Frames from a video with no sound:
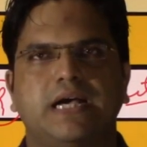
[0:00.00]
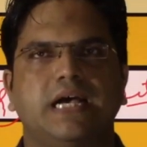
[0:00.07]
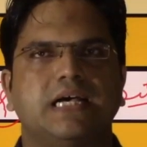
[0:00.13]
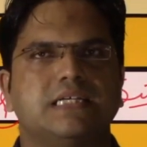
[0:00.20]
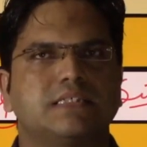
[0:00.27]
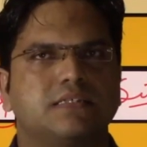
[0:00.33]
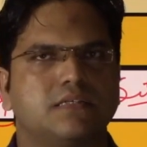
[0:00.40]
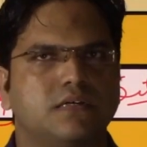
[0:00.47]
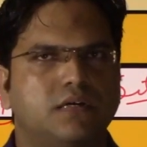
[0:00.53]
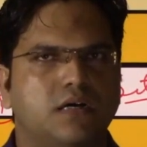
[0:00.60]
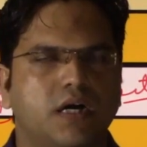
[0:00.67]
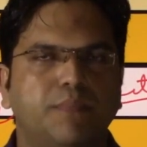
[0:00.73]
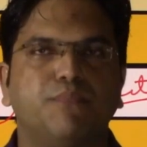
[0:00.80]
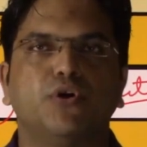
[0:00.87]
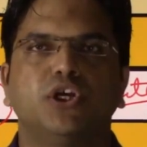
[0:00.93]
as
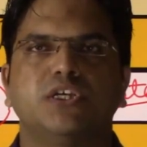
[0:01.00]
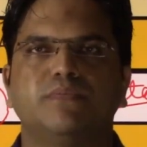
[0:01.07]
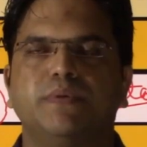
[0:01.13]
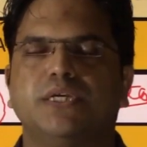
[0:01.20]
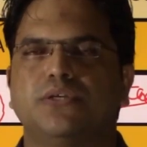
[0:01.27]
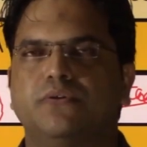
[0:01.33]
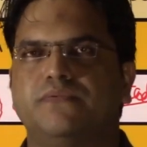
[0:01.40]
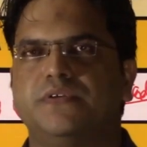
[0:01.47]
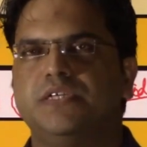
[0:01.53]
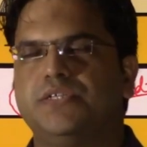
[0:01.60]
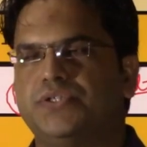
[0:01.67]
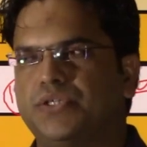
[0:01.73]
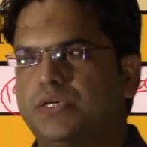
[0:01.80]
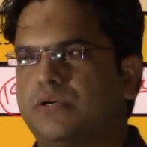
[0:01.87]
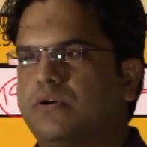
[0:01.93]
appointment of
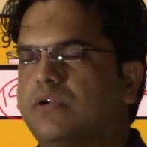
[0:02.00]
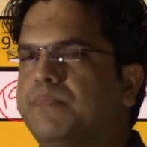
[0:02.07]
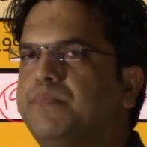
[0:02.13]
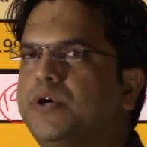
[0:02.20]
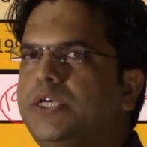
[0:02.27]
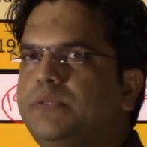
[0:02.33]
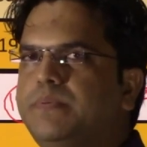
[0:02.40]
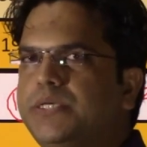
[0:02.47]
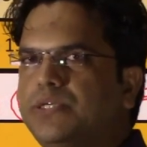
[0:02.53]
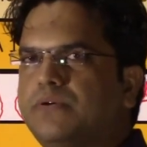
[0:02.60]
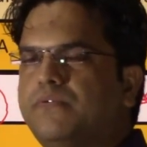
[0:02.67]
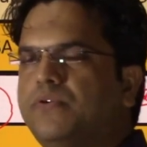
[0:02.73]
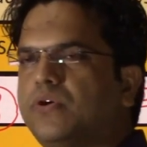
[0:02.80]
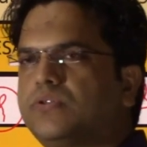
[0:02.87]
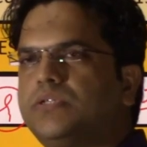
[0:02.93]
teacher or appointment of
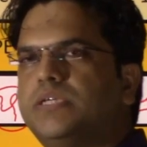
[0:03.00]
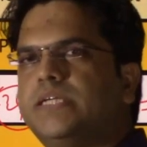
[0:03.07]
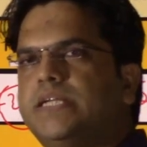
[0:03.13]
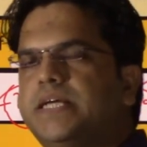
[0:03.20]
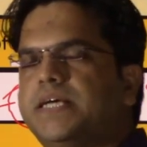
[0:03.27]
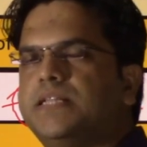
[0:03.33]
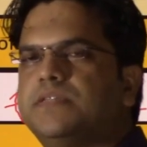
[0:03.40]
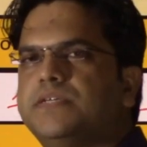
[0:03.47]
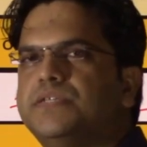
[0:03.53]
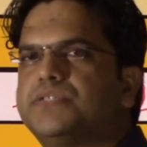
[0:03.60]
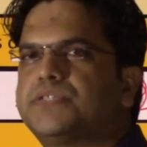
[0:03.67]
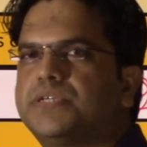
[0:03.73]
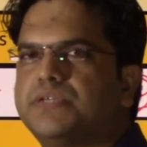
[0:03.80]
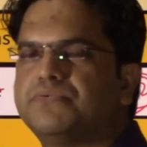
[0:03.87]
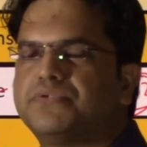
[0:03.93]
doctor in health
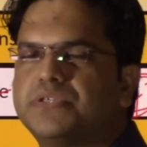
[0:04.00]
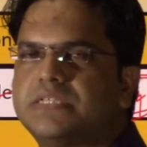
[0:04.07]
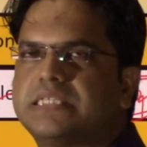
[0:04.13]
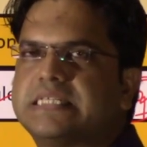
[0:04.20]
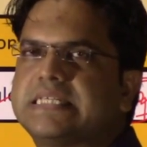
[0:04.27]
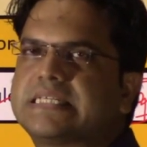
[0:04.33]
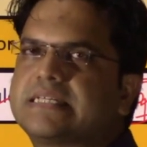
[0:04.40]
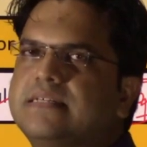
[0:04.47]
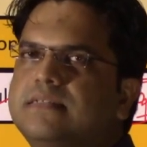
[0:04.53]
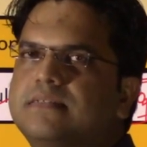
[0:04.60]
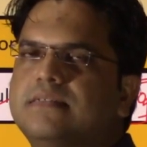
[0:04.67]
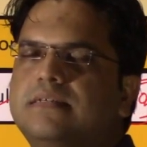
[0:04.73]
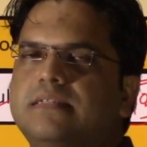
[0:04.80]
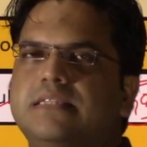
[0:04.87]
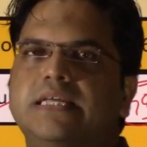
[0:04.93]
institutions is
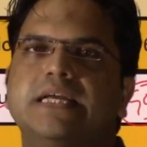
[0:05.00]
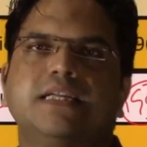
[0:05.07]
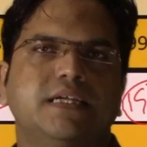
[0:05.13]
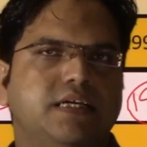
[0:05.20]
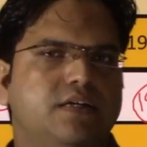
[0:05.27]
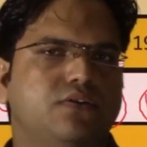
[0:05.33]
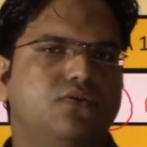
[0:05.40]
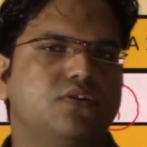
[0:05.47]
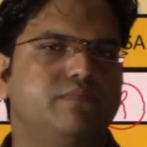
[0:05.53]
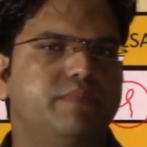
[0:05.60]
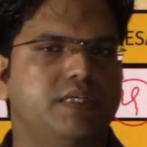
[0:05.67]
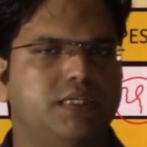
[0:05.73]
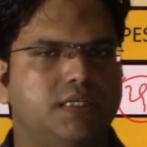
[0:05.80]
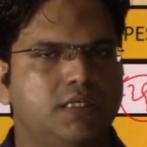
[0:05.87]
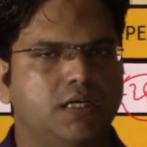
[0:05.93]
concerned, that cannot be
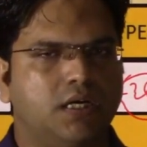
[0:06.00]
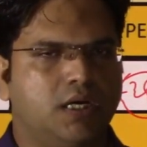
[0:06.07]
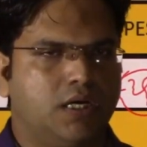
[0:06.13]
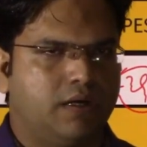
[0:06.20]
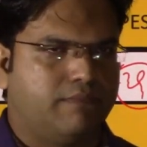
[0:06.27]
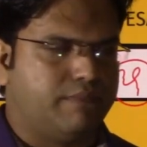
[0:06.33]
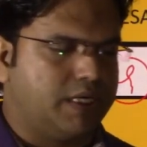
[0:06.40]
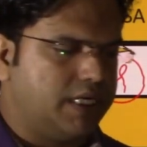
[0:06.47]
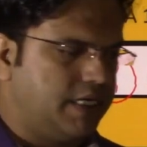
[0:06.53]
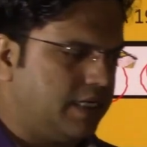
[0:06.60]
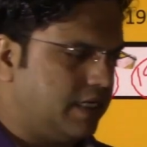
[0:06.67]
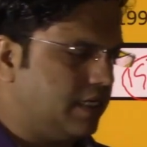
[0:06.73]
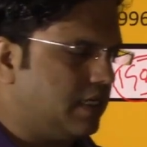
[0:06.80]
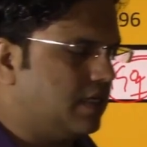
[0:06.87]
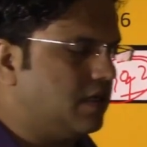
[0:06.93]
done by
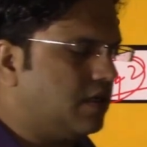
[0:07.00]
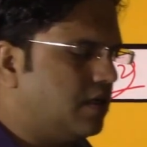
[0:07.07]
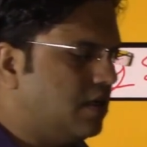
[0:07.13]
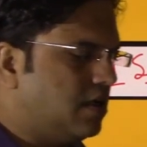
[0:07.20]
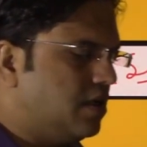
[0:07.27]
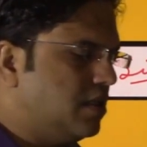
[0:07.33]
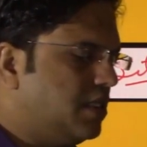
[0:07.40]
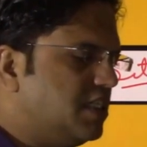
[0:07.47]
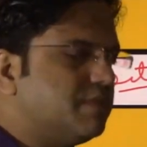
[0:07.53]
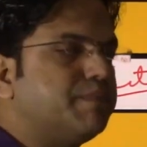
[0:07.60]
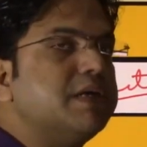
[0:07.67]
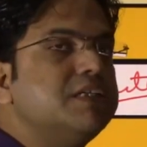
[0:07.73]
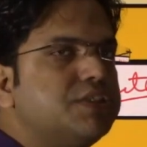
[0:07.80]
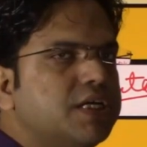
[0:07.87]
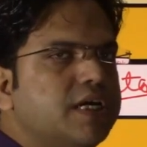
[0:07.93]
these
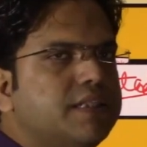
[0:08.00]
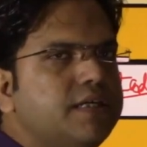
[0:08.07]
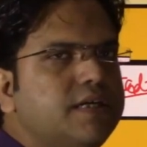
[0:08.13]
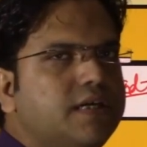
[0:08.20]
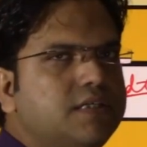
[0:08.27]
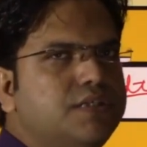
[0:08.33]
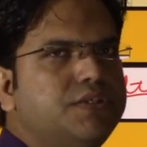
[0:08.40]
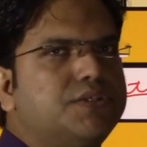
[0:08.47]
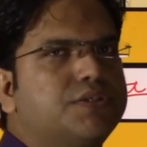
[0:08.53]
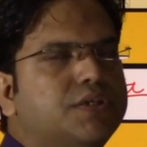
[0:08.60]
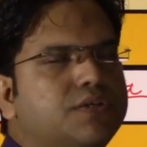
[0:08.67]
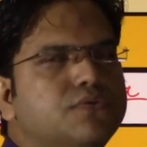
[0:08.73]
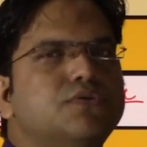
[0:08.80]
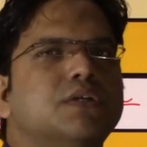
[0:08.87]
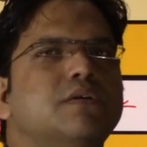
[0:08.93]
Panchayati Raj
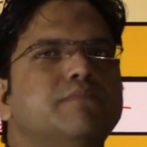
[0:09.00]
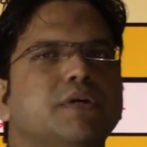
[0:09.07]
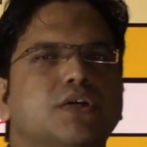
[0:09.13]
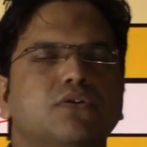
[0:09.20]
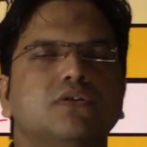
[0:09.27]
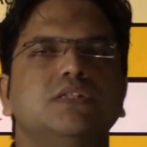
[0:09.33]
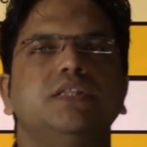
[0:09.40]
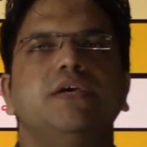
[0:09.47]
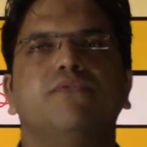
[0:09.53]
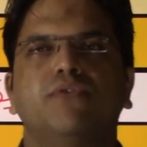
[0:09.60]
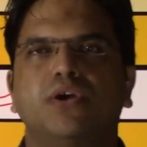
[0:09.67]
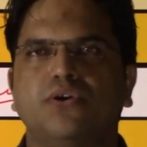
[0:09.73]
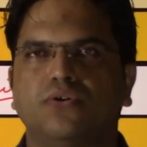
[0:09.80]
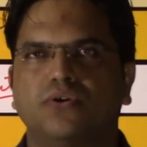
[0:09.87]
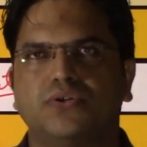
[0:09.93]
institution because they were
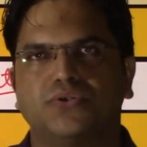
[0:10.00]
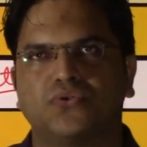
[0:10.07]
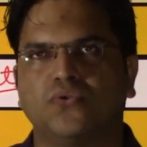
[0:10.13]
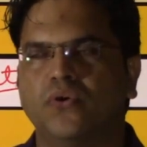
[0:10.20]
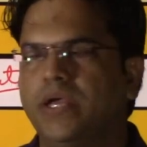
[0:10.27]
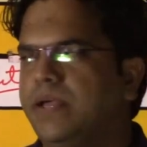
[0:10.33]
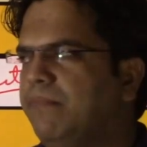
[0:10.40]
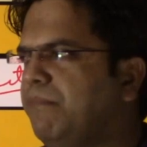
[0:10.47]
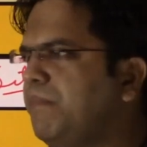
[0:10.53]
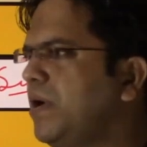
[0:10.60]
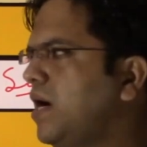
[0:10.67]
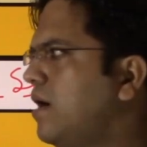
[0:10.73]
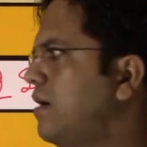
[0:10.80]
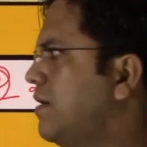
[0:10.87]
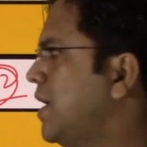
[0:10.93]
not so
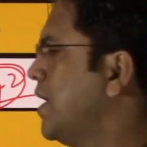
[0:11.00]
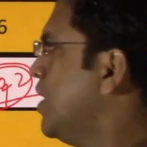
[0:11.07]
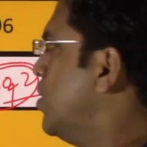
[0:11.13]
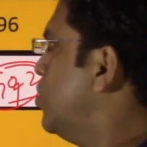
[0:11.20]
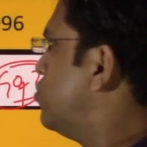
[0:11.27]
empowered, right?